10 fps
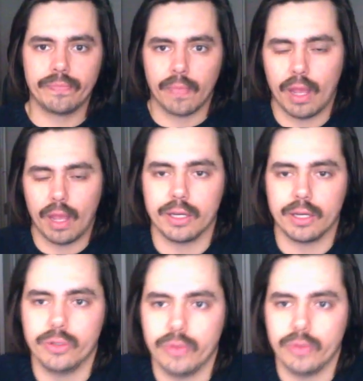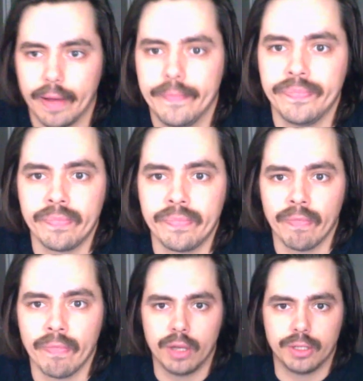I can do that.
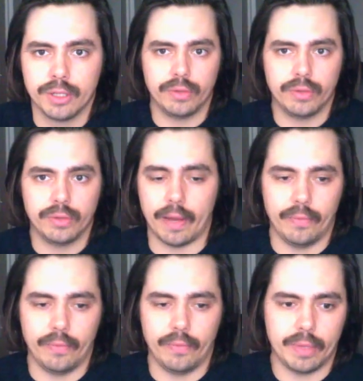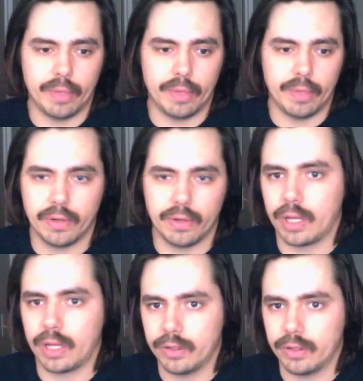So yeah, we can mess around with
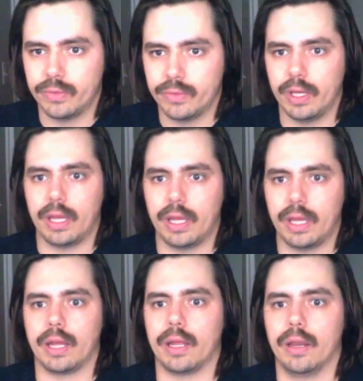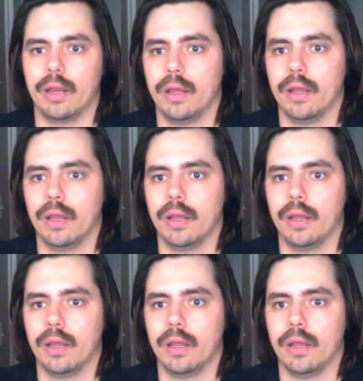colors. We can